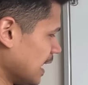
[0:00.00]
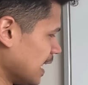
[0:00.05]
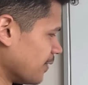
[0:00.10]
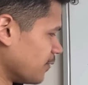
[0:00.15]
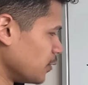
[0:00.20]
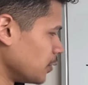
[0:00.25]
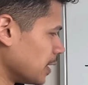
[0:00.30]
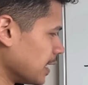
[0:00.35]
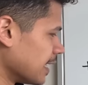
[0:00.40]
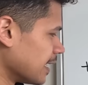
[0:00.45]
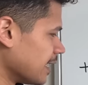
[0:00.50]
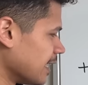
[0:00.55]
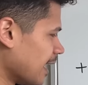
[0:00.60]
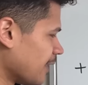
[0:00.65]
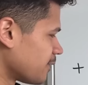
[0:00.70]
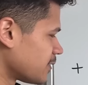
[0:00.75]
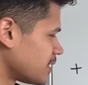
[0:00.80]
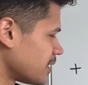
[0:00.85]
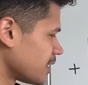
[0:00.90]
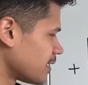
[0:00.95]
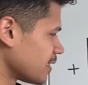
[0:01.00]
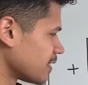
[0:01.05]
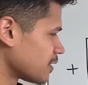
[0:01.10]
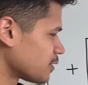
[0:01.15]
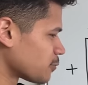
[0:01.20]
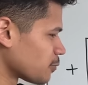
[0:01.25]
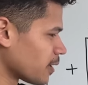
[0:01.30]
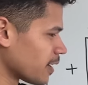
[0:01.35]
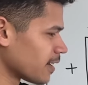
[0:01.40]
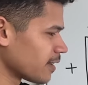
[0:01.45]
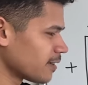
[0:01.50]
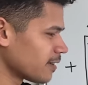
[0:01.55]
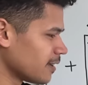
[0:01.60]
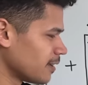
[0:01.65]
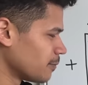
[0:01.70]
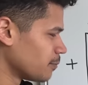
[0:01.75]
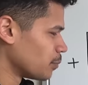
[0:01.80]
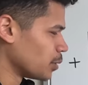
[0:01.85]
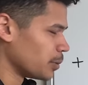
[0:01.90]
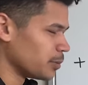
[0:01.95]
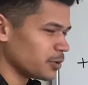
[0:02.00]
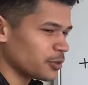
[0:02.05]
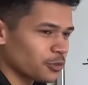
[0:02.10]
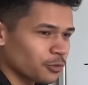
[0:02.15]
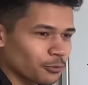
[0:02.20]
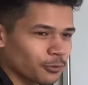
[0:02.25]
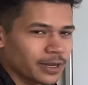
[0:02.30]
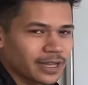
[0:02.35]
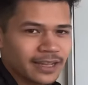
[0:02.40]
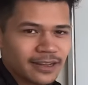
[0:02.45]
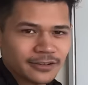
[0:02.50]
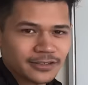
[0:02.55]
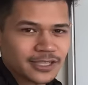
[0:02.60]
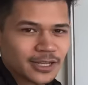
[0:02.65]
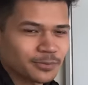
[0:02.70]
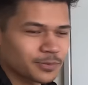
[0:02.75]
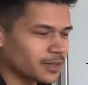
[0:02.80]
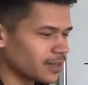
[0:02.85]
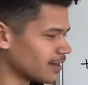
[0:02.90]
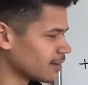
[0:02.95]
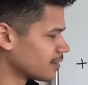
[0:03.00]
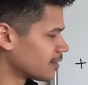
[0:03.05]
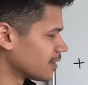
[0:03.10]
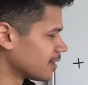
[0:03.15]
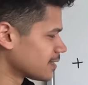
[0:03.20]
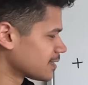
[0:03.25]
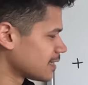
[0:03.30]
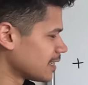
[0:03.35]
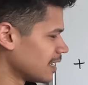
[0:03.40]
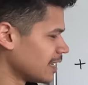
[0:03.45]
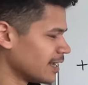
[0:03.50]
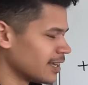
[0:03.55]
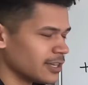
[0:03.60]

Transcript: If you get enough tickets, right, maybe three or something like this,